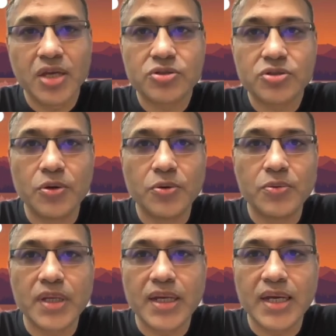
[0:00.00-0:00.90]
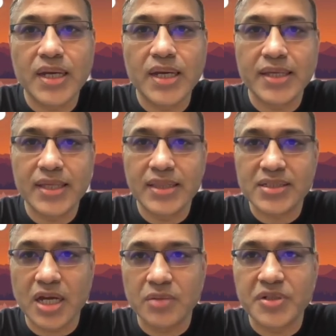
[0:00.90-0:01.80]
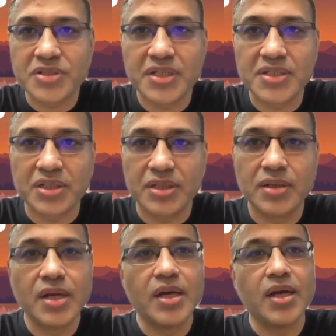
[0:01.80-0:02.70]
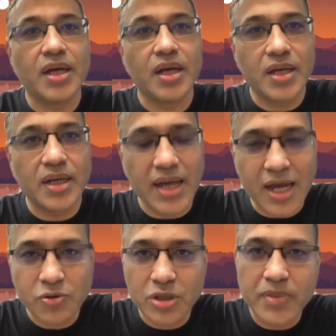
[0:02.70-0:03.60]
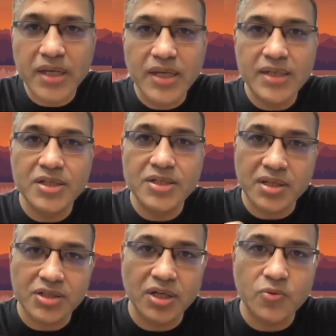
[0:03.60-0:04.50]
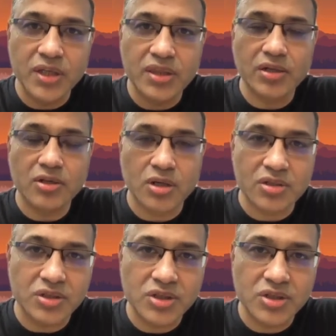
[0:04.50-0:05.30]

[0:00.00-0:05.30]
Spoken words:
So in this conversation, I will be discussing with Dr.